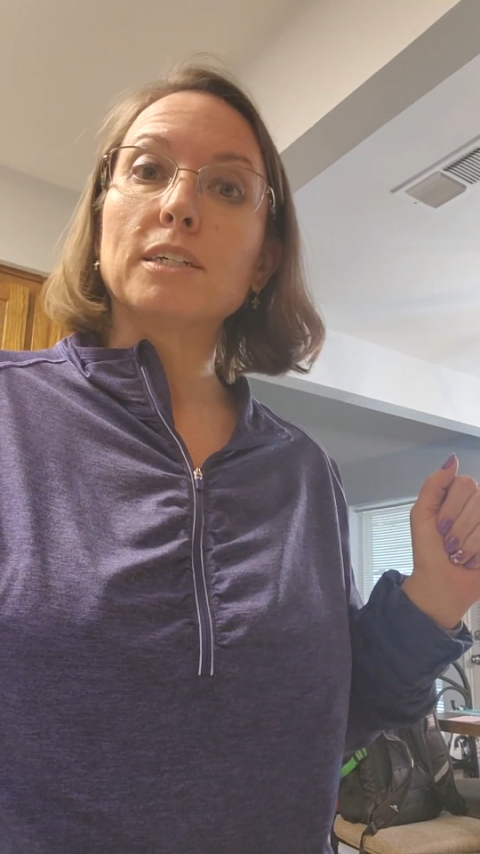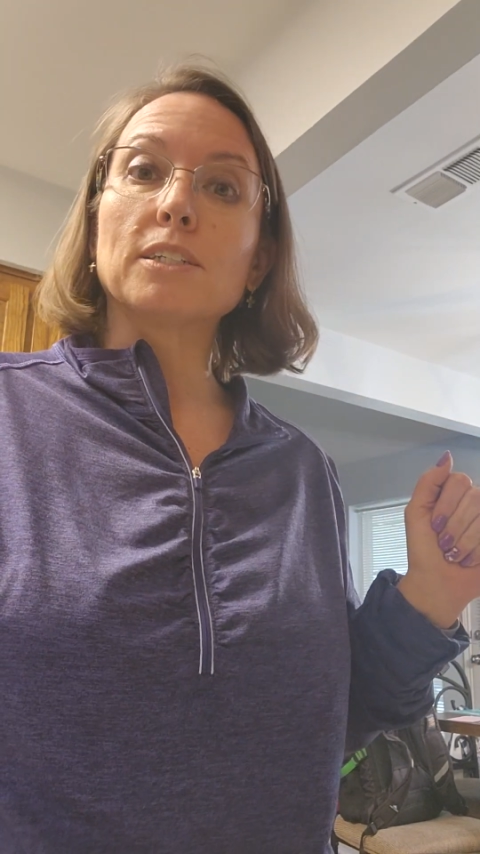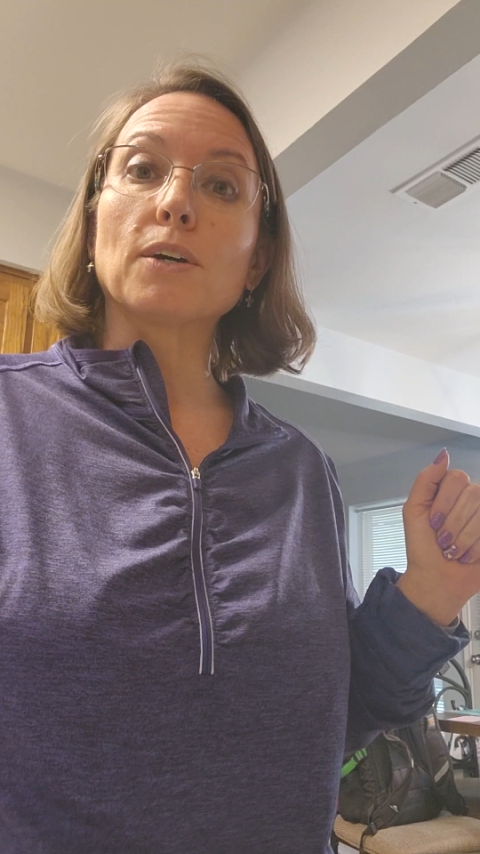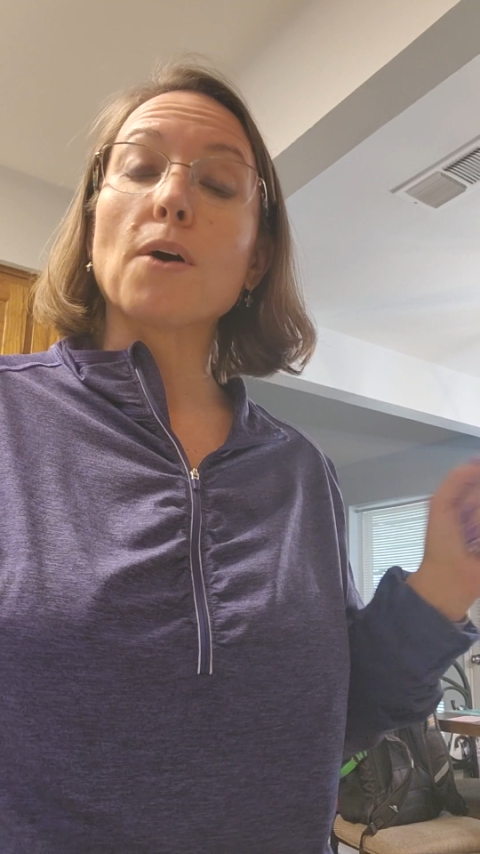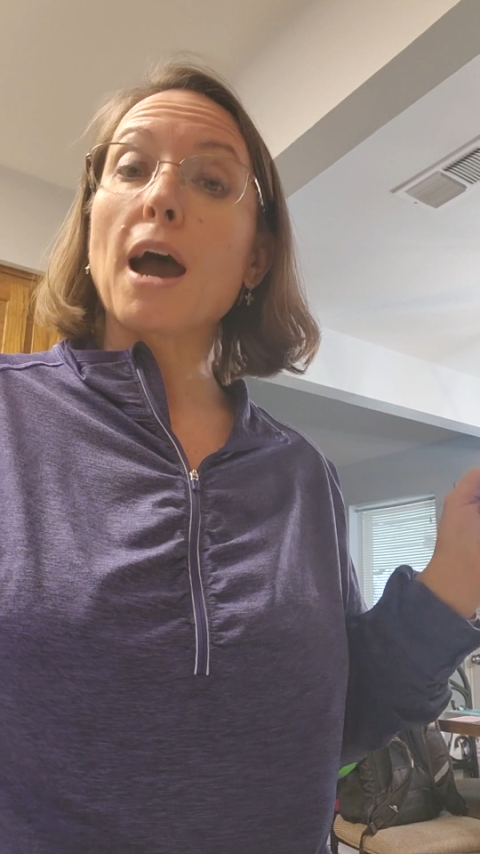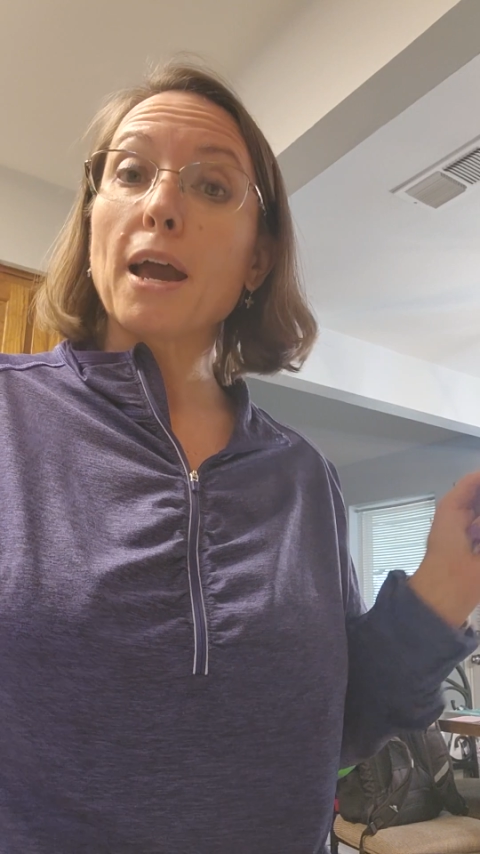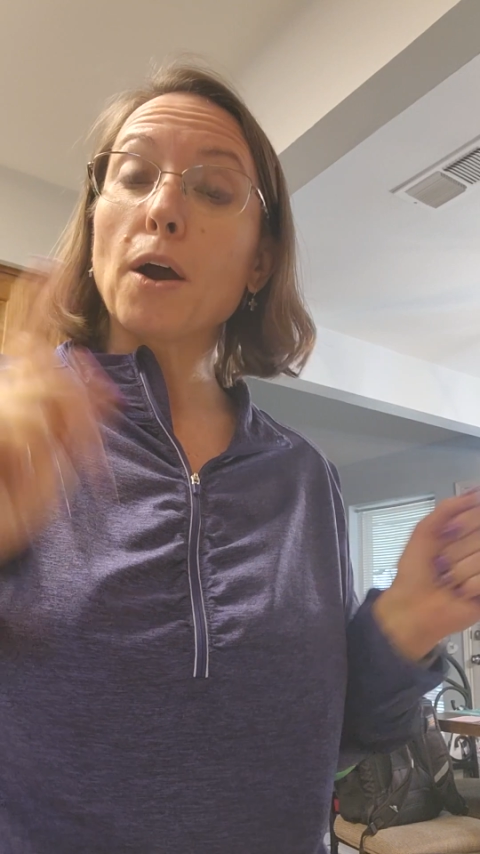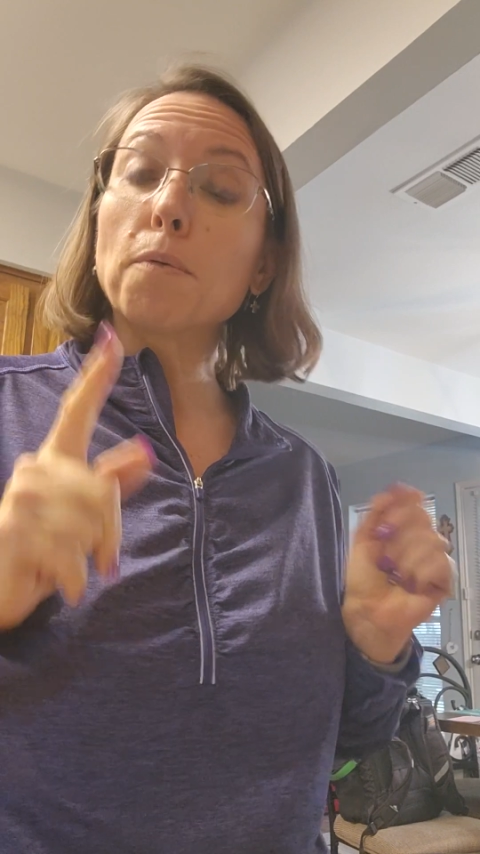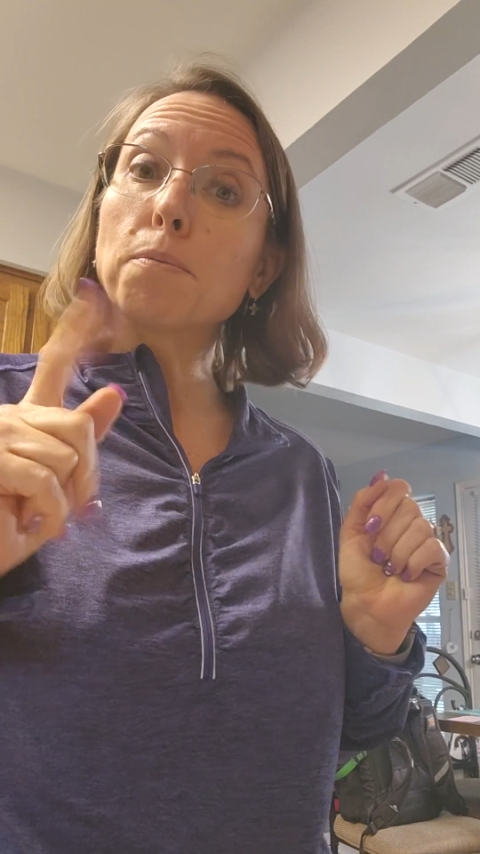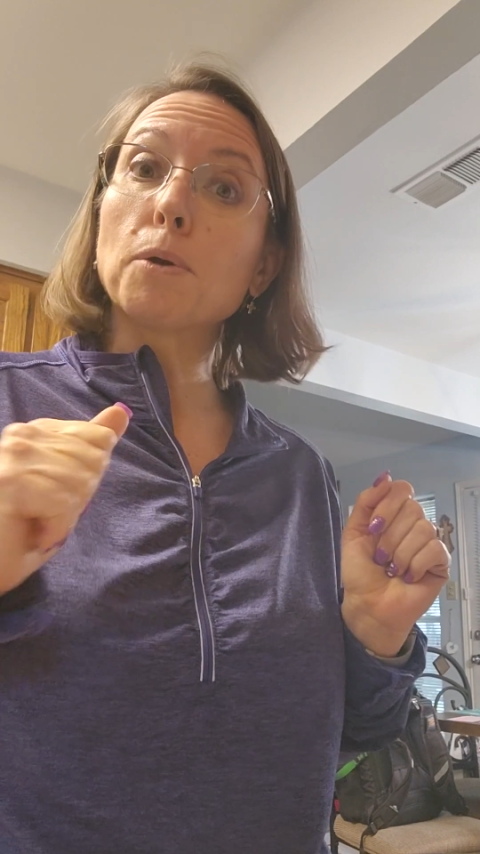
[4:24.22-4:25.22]
So I
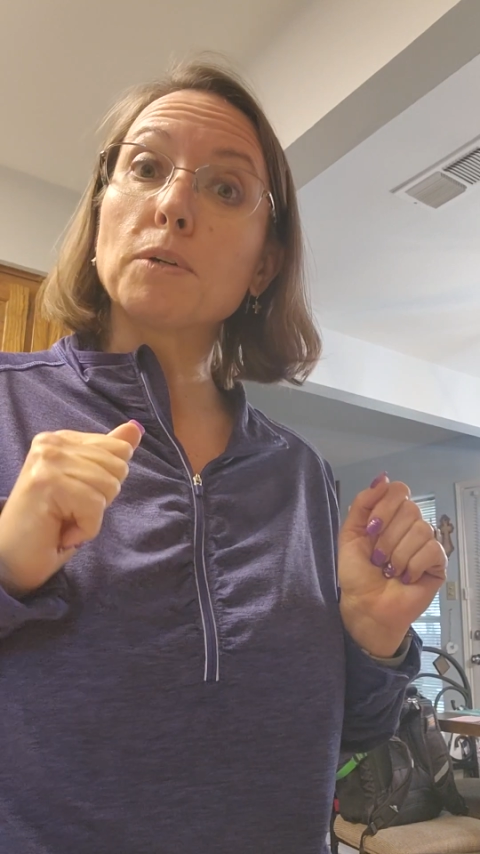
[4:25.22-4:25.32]
hope you